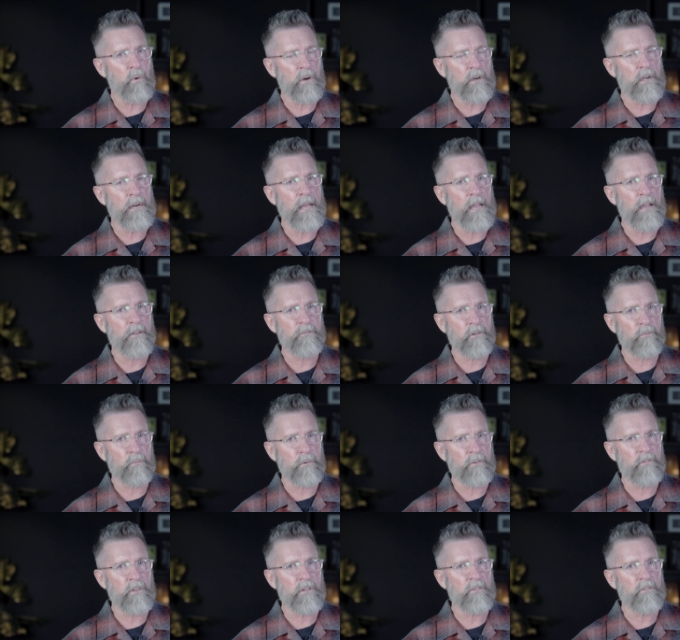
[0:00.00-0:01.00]
we're going to have to
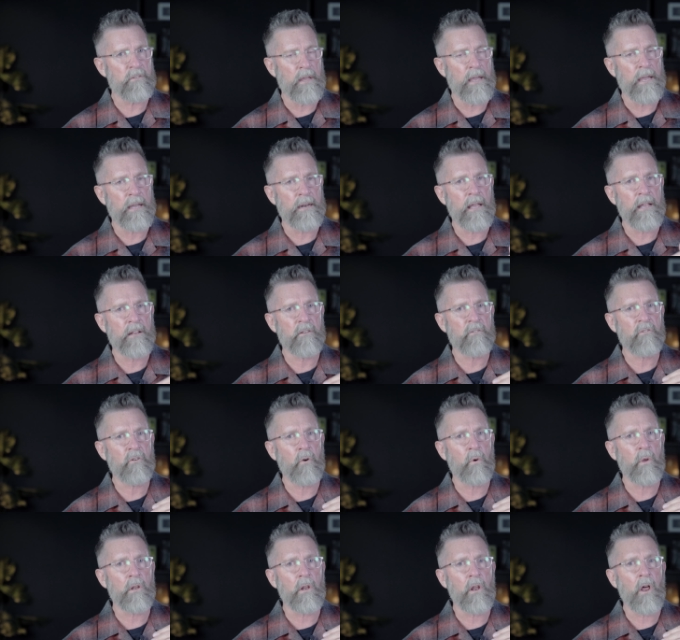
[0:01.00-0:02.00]
resist that. And
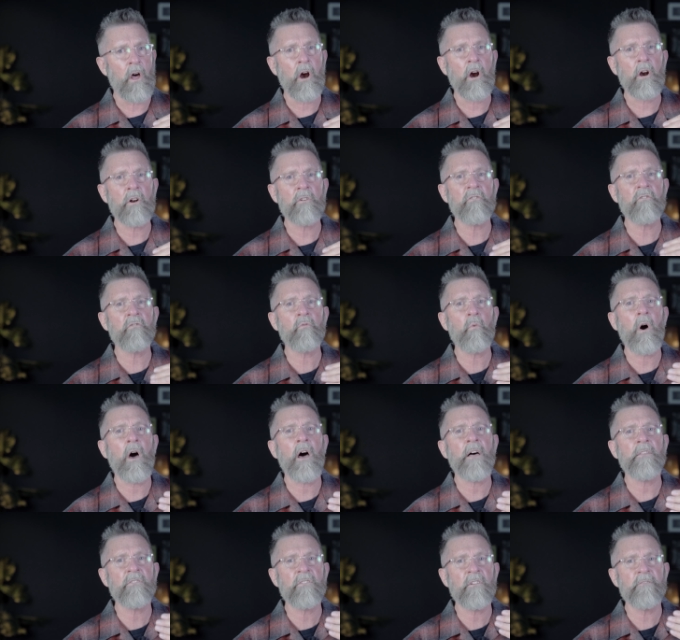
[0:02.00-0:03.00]
so a large
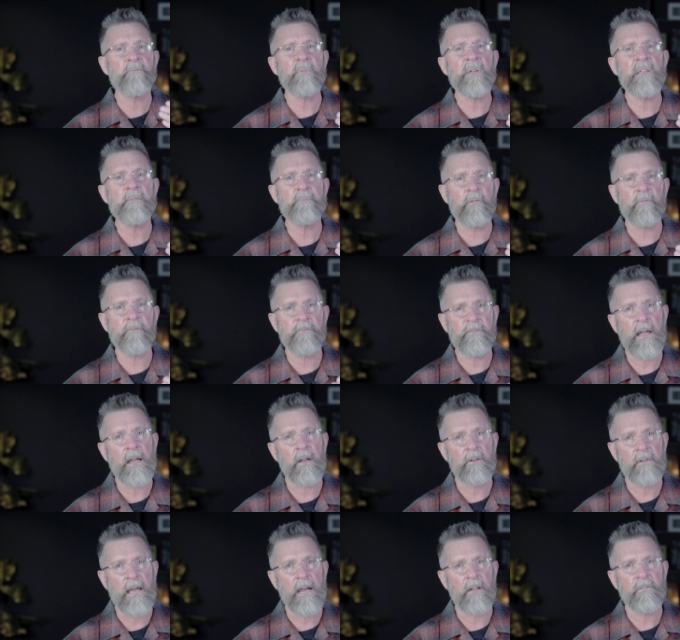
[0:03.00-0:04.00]
swaths of people
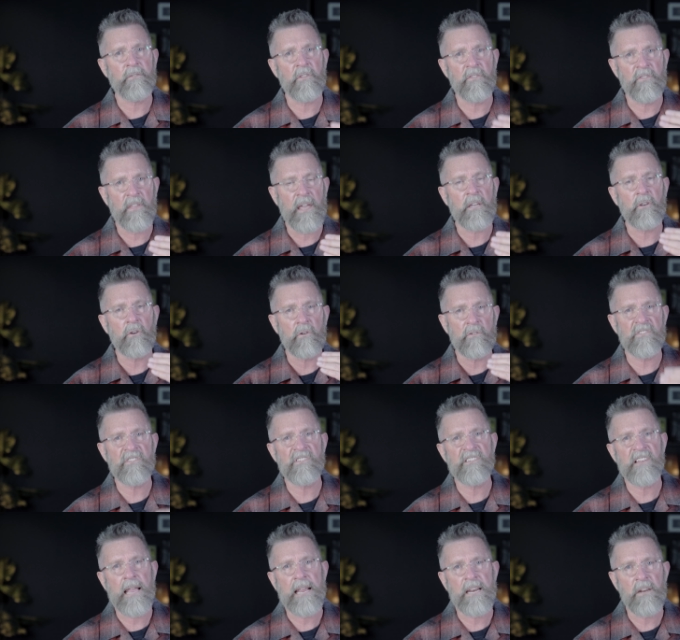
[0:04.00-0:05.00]
found out that they could
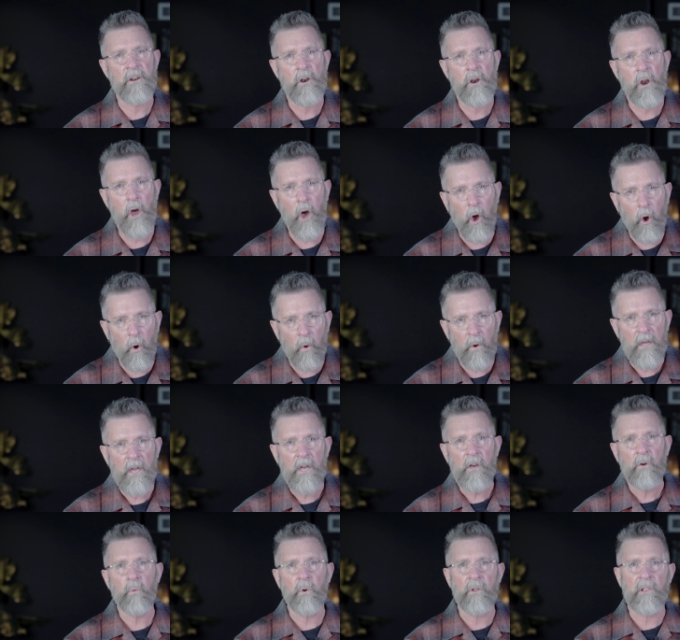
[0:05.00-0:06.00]
say no
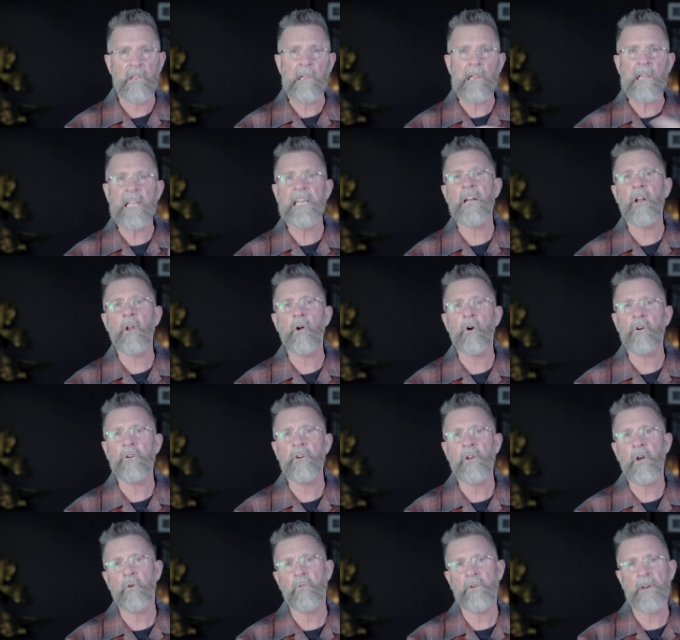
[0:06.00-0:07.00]
with little or
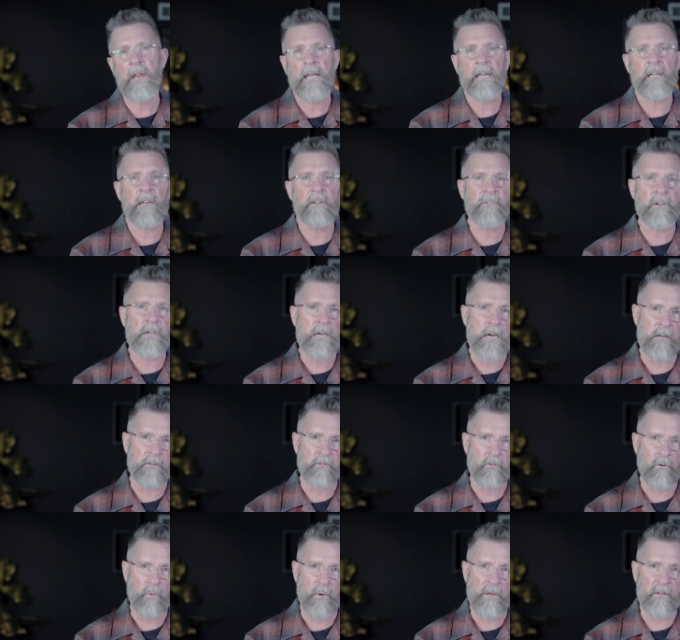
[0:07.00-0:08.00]
no negative
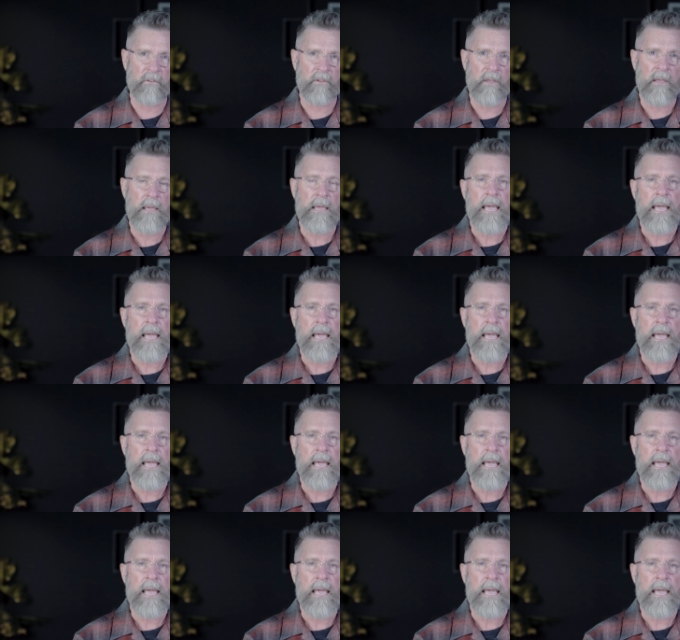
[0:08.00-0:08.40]
consequence.